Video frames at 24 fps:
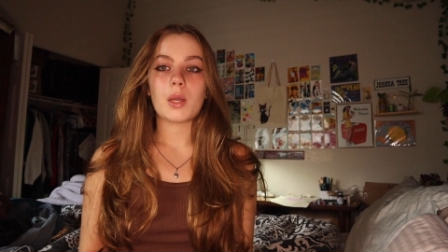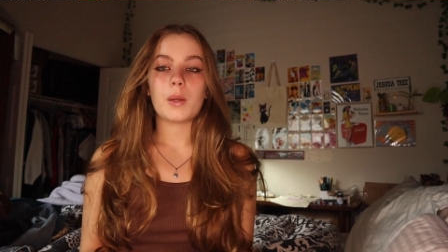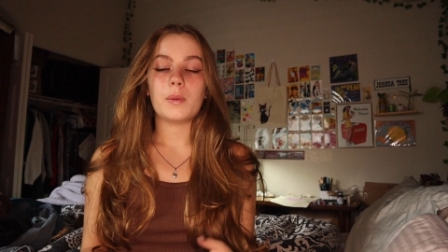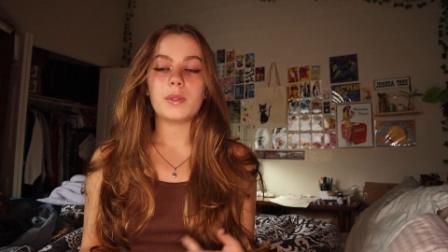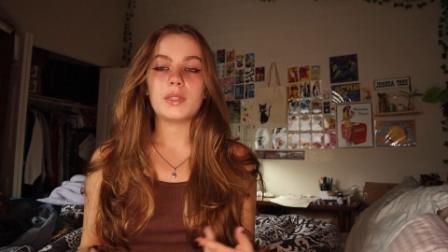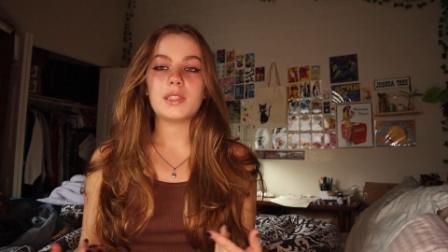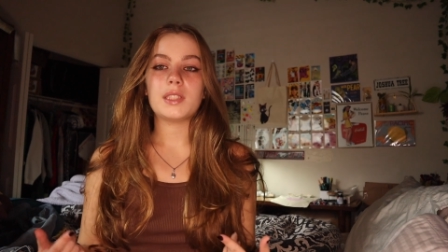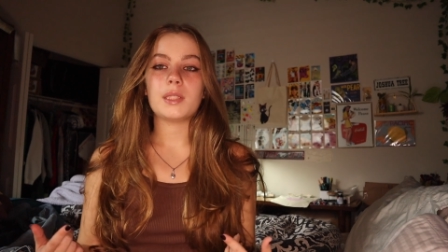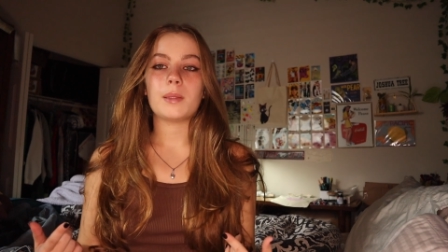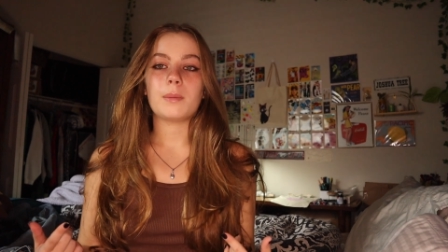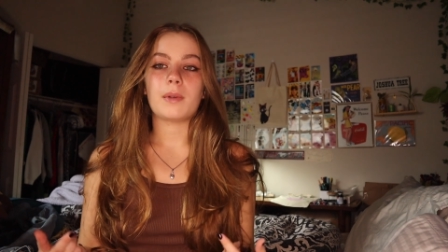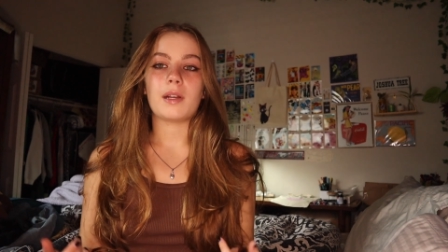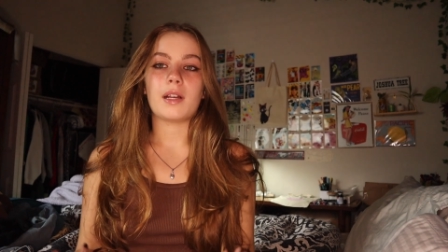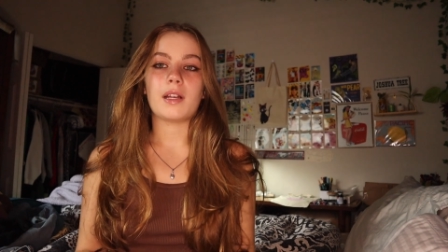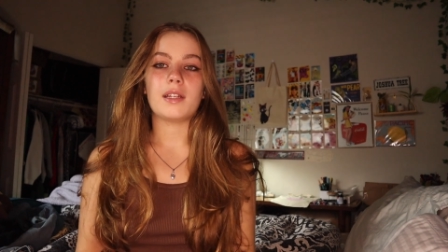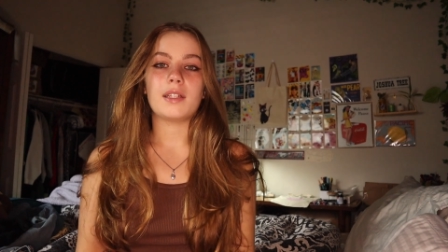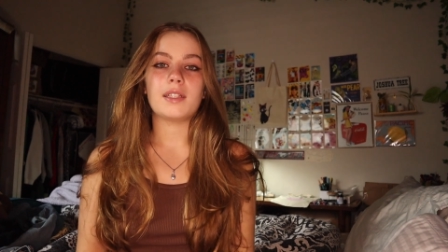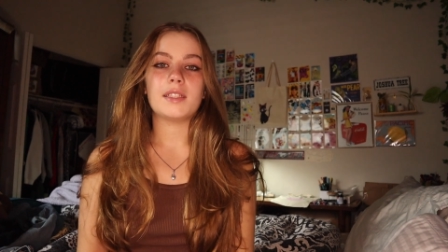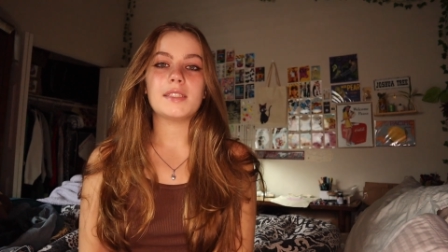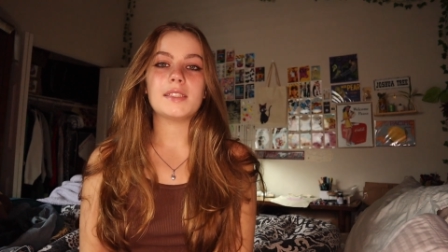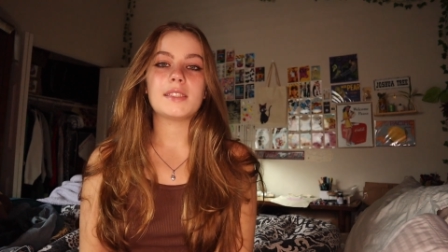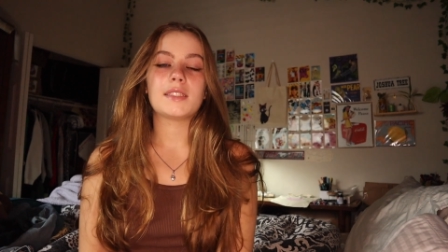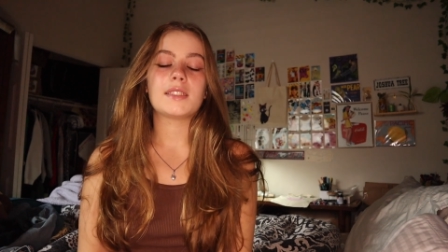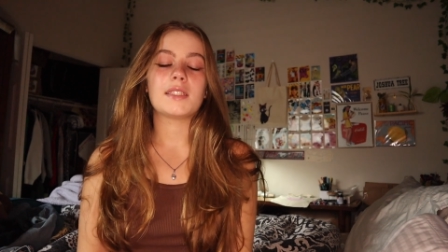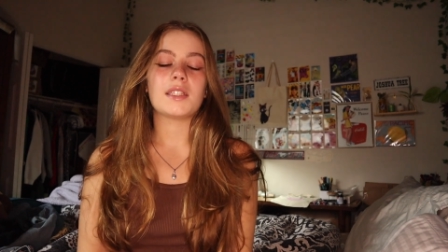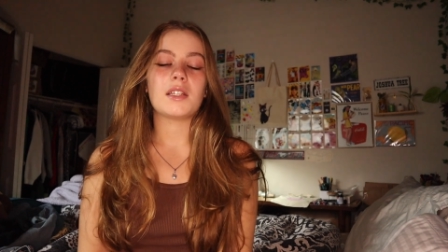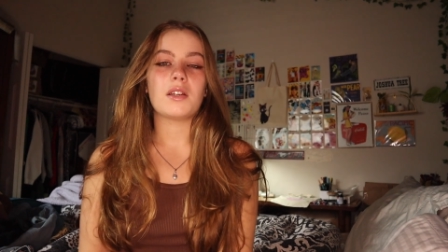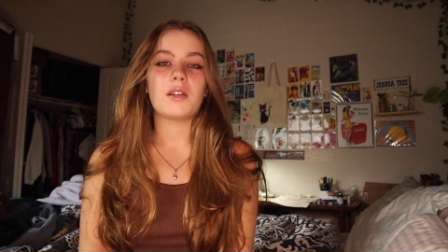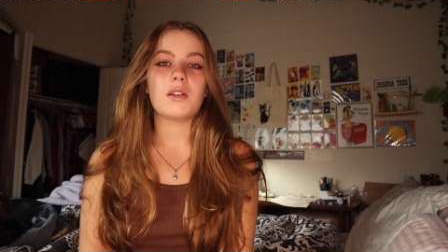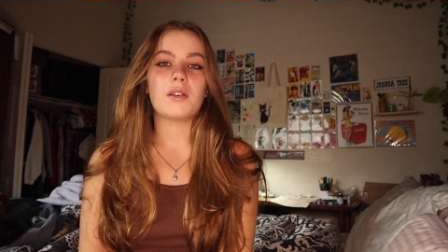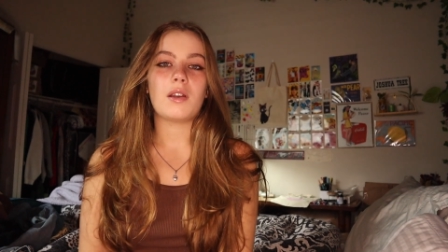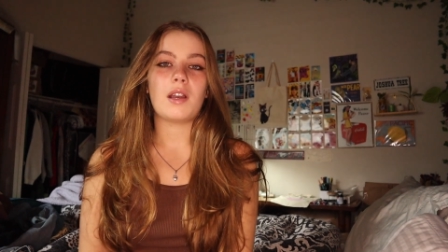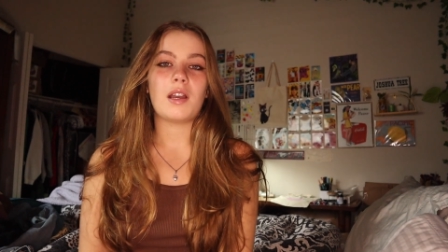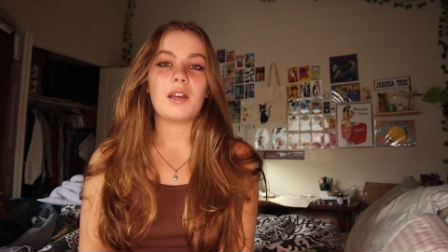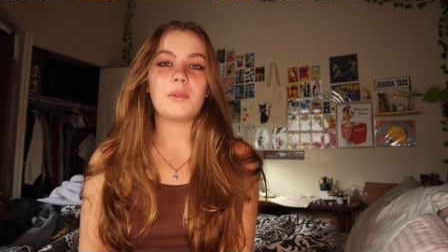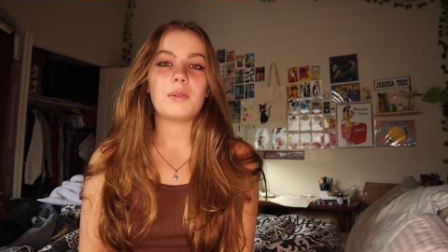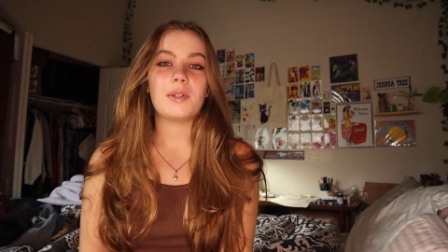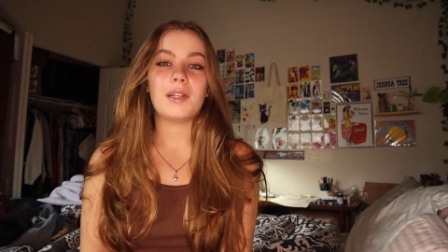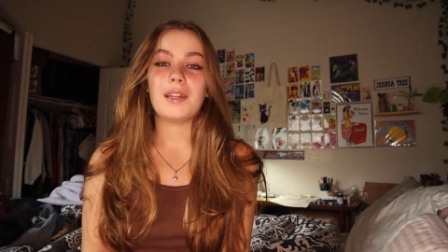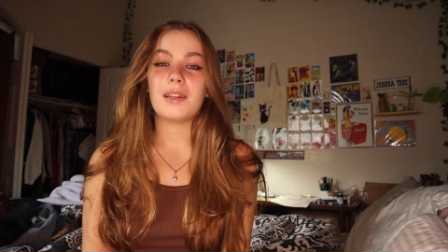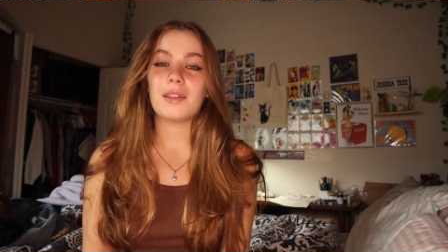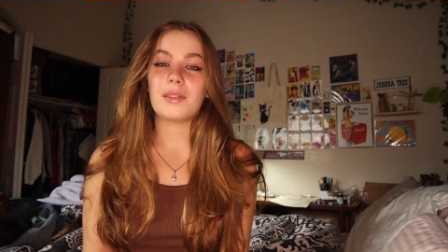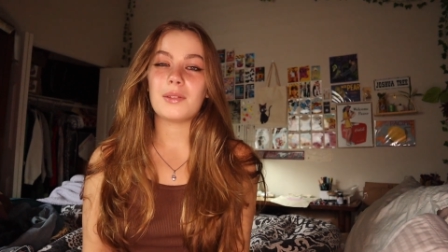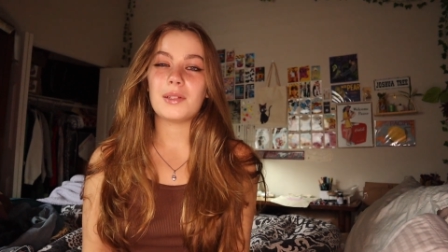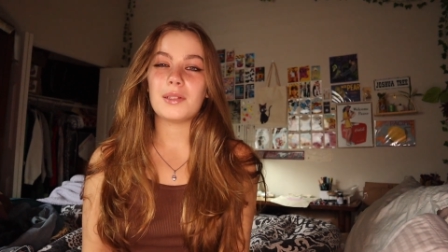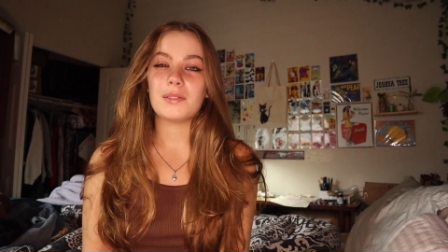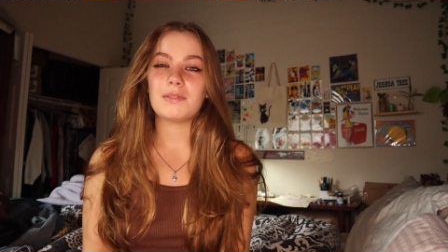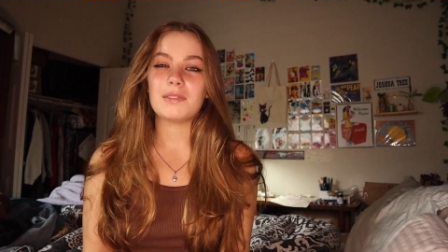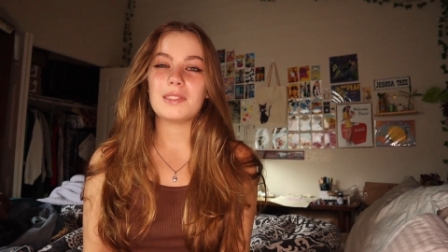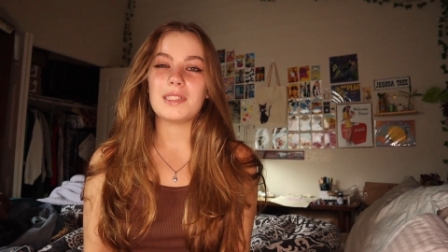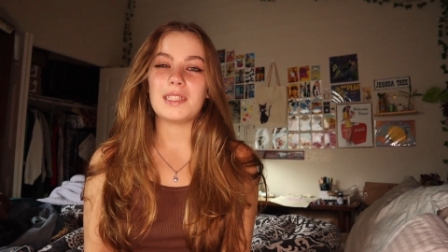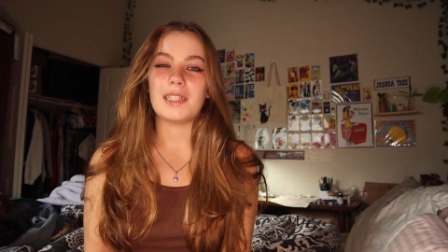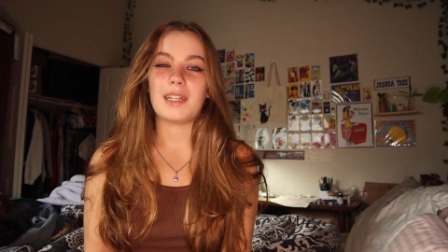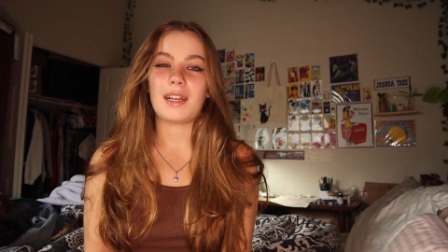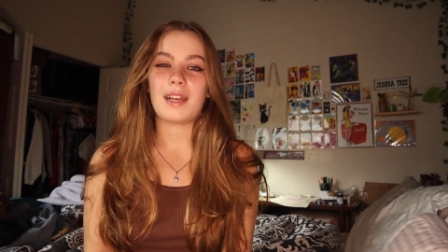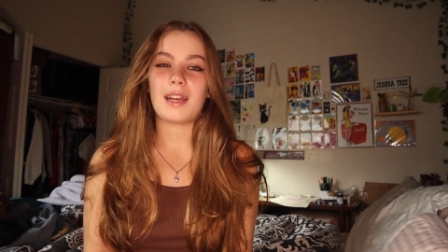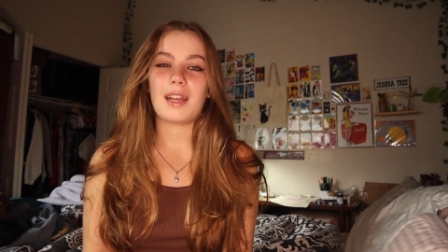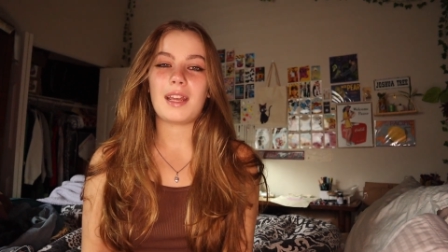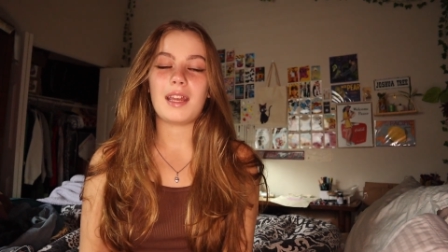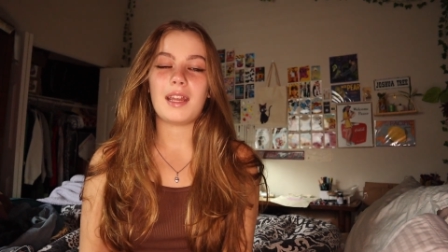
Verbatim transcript: What's up guys? So I went thrifting